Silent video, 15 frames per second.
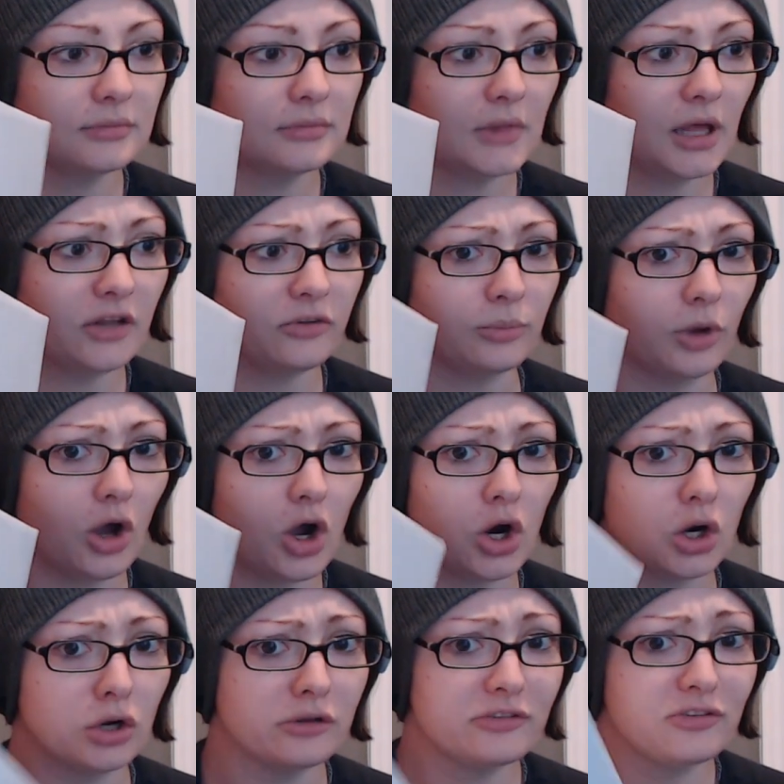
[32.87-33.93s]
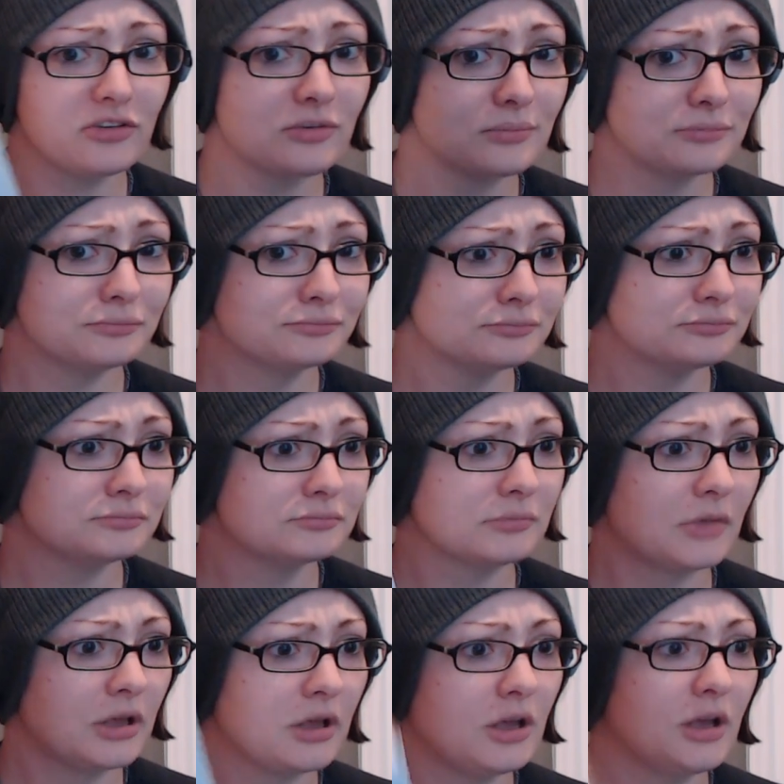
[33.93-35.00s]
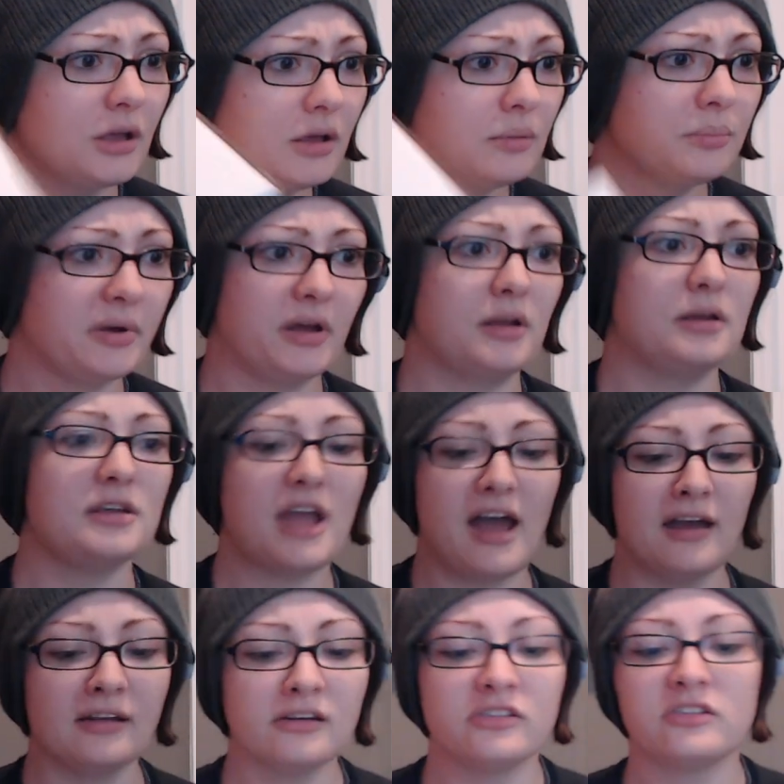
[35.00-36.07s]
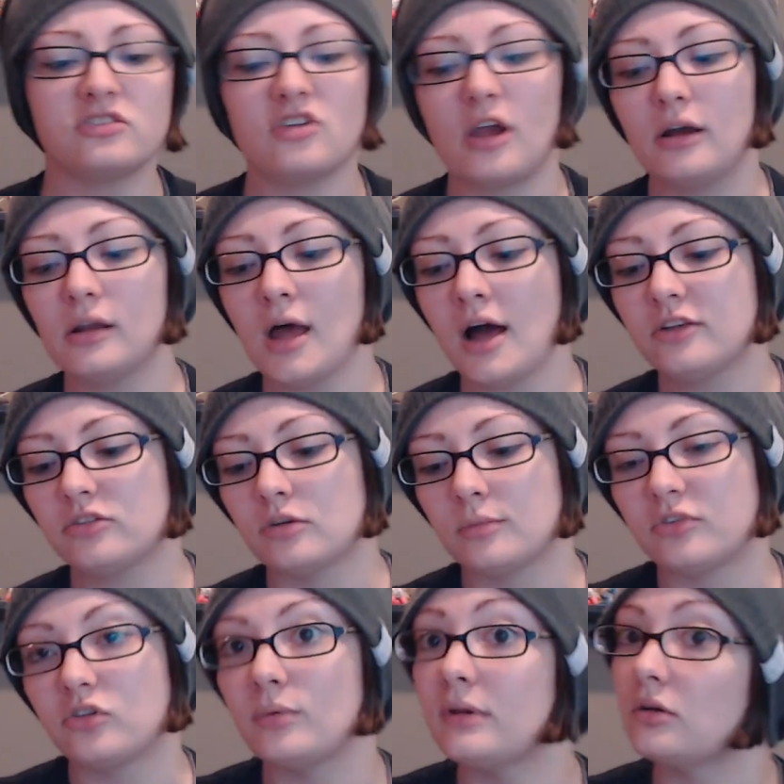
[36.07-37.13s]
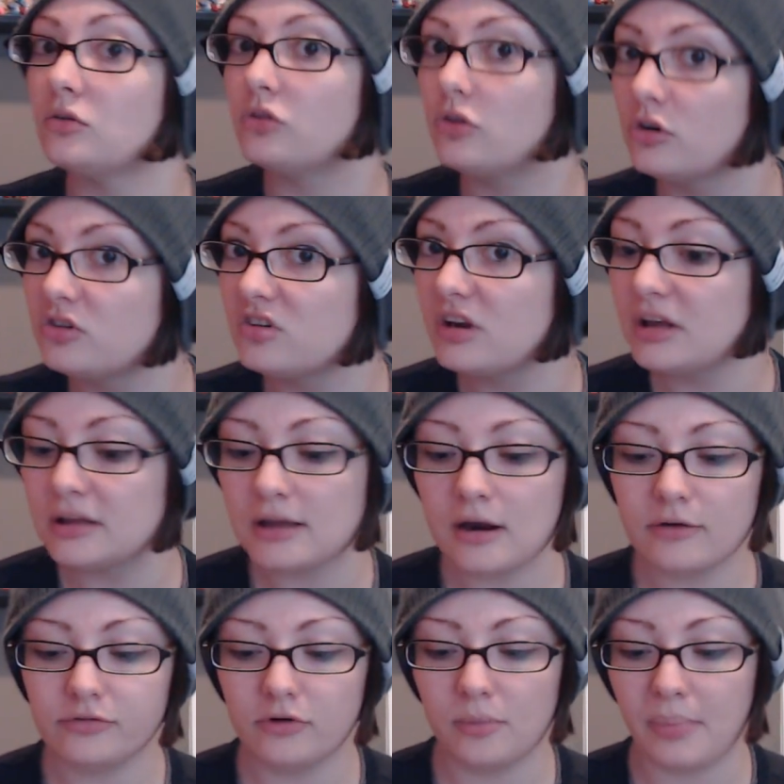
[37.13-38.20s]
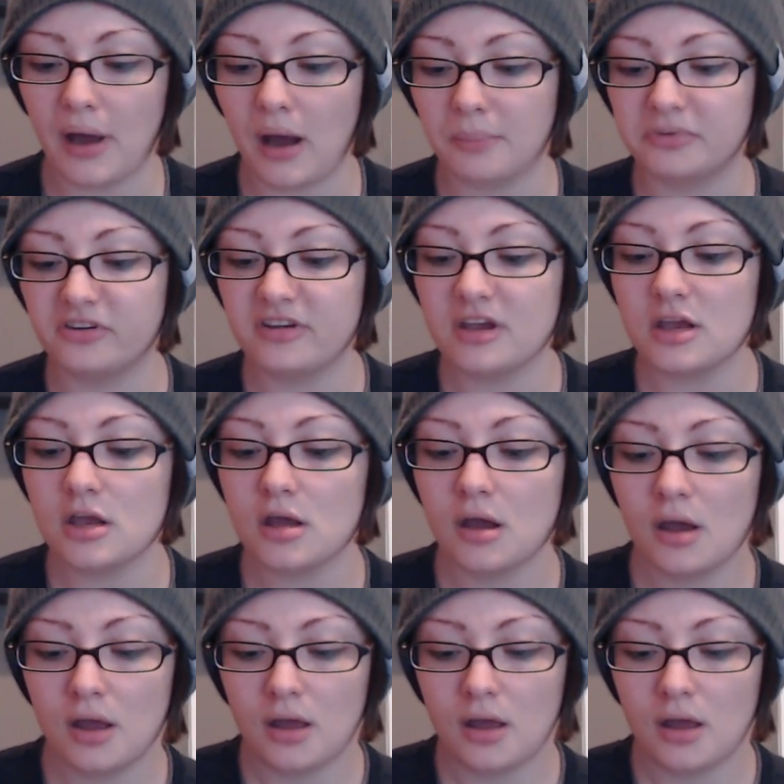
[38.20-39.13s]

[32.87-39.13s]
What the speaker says: and some cards. But yeah, it doesn't shake a lot, so I'm assuming there's cushioning in there for a pop tea.